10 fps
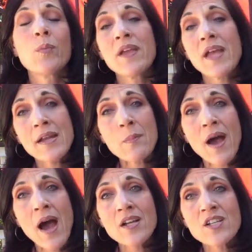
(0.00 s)
We'll be
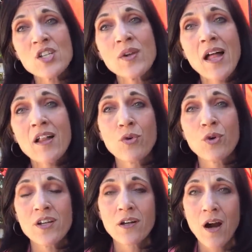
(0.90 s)
heading back to
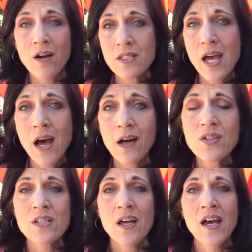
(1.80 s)
California Gardens
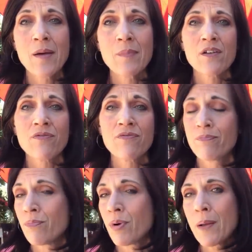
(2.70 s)
House um, in a
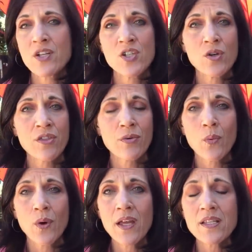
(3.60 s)
probably two to
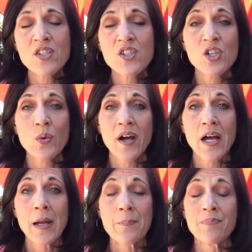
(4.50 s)
three weeks to
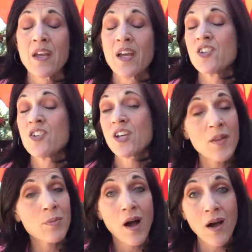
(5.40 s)
um, check
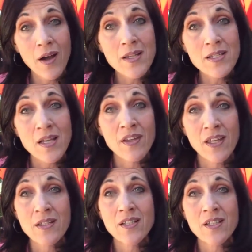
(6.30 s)
on the progress of
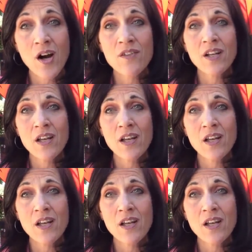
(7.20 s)
the kids garden